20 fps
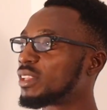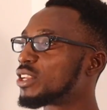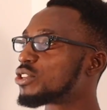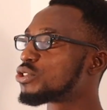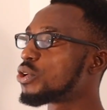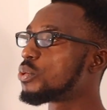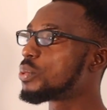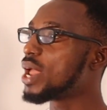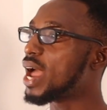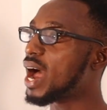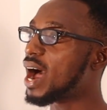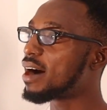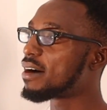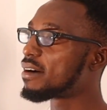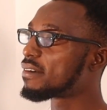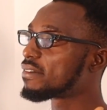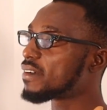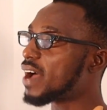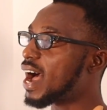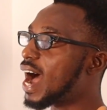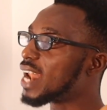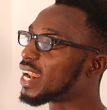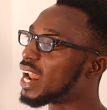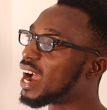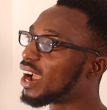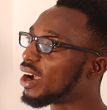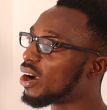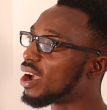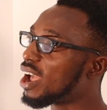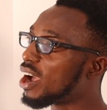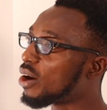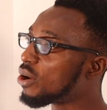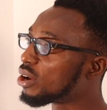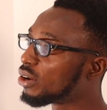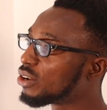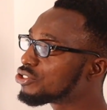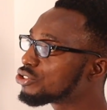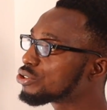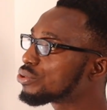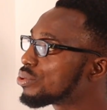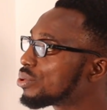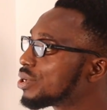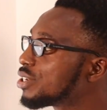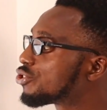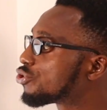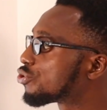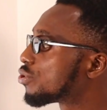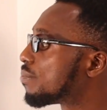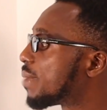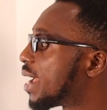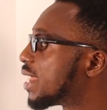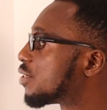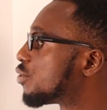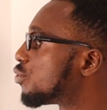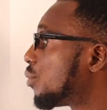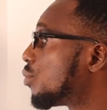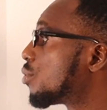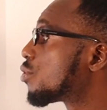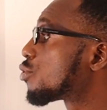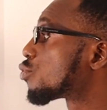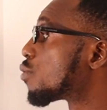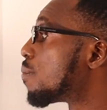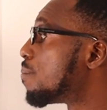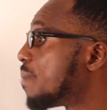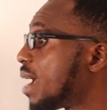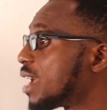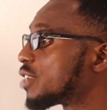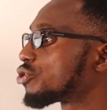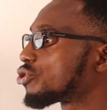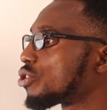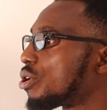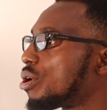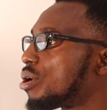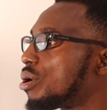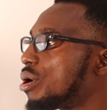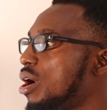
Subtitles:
So we have an ecological instrument used to measure